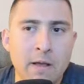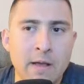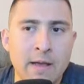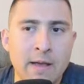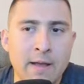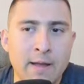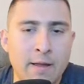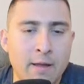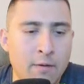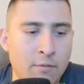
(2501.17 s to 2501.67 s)

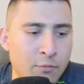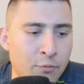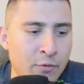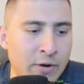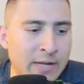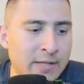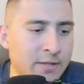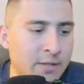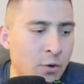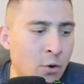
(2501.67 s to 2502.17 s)
uh,
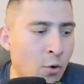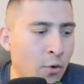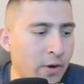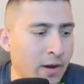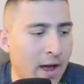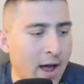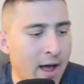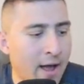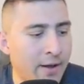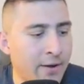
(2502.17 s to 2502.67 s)
rates going
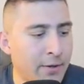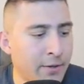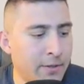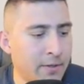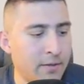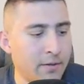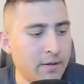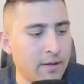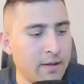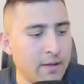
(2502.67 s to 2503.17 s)

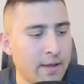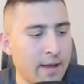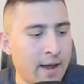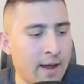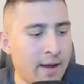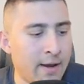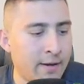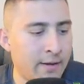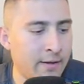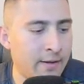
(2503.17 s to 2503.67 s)
higher
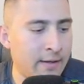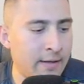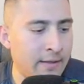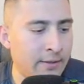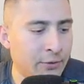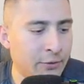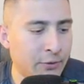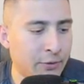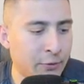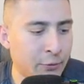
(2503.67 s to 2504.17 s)
and
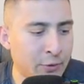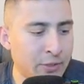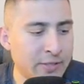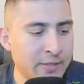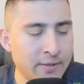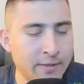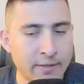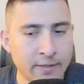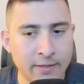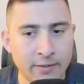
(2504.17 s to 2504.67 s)

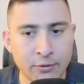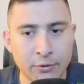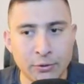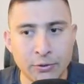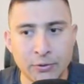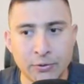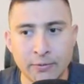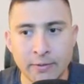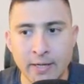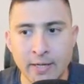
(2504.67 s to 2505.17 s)
increasing the
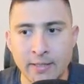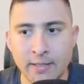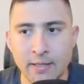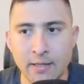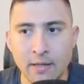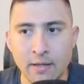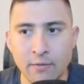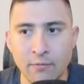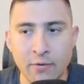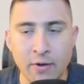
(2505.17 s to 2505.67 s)
interest rate,
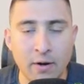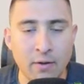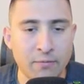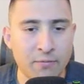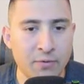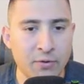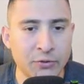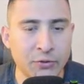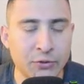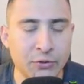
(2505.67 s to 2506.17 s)
federal
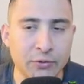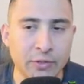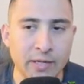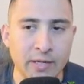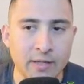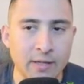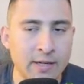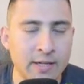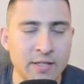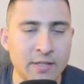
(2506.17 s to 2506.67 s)
funds
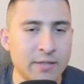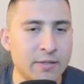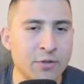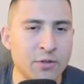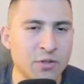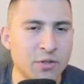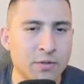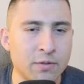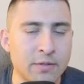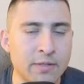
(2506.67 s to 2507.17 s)
rate, it's
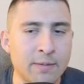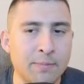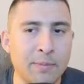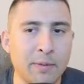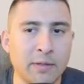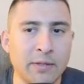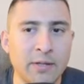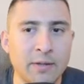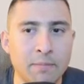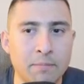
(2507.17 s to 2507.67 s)
just
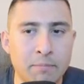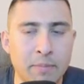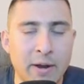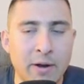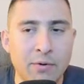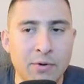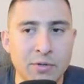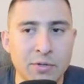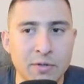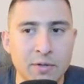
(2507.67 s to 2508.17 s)
typically
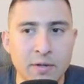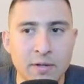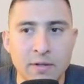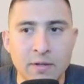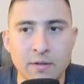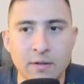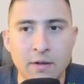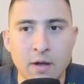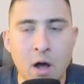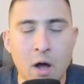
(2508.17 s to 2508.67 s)
bearish
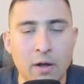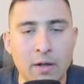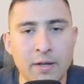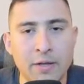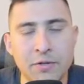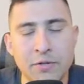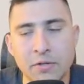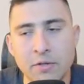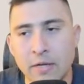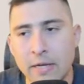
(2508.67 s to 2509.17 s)
and
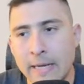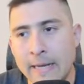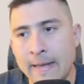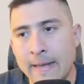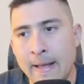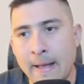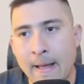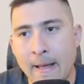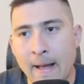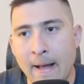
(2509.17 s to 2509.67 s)
hawkish.
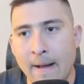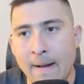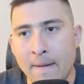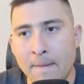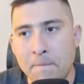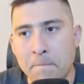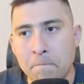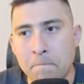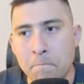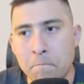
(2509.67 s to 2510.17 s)

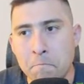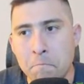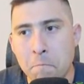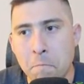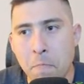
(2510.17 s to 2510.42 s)
Um,